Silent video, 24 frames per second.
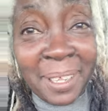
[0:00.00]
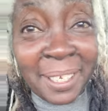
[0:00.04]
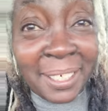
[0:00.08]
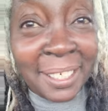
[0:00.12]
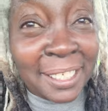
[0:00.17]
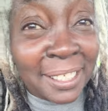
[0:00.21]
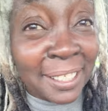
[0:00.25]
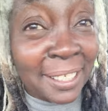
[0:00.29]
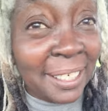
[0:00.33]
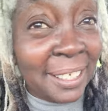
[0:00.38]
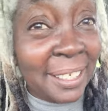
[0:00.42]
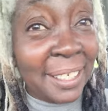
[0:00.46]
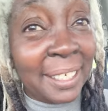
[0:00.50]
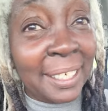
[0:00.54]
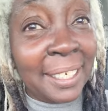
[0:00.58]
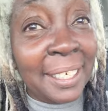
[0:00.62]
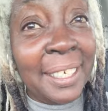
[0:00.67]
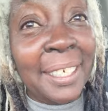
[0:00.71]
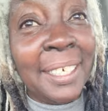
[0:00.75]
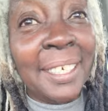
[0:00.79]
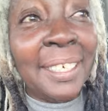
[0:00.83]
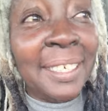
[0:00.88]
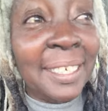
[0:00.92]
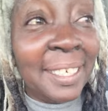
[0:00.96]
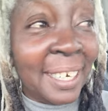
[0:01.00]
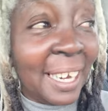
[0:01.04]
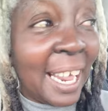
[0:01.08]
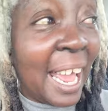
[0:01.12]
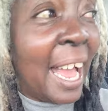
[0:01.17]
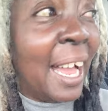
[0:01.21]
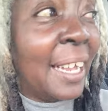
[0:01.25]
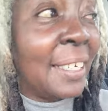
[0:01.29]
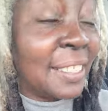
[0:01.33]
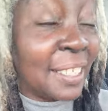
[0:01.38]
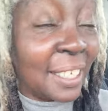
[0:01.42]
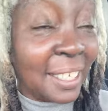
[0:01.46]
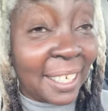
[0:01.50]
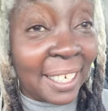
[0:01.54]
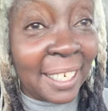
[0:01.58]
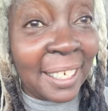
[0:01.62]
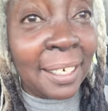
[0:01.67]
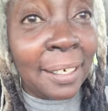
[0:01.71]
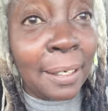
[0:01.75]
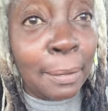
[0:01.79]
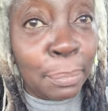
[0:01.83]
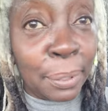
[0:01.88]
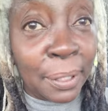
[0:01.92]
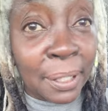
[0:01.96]
she did actually
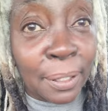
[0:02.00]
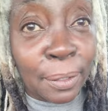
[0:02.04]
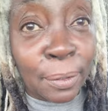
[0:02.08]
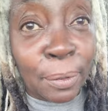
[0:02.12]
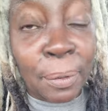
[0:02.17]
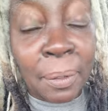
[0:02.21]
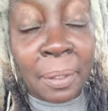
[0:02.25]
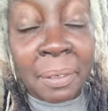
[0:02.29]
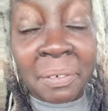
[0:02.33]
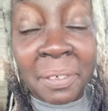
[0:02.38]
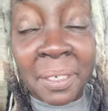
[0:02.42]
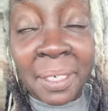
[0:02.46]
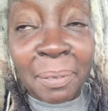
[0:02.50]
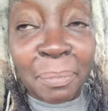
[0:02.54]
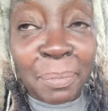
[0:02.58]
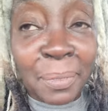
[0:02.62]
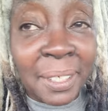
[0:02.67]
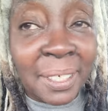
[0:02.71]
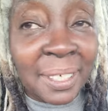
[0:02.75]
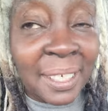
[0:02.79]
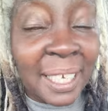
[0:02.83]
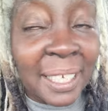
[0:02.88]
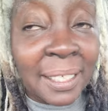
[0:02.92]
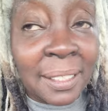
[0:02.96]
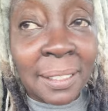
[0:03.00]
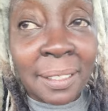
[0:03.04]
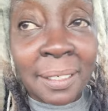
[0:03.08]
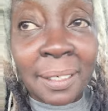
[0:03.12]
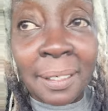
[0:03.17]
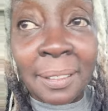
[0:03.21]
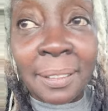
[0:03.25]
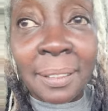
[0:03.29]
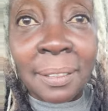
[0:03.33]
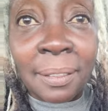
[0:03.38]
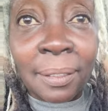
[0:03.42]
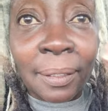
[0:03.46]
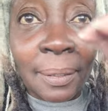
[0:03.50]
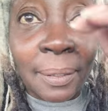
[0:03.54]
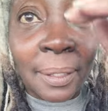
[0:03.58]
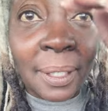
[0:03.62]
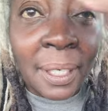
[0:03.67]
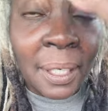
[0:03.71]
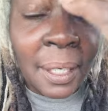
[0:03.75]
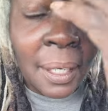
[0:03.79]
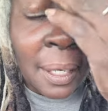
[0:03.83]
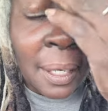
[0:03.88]
end up in the cornfield, but that's another story.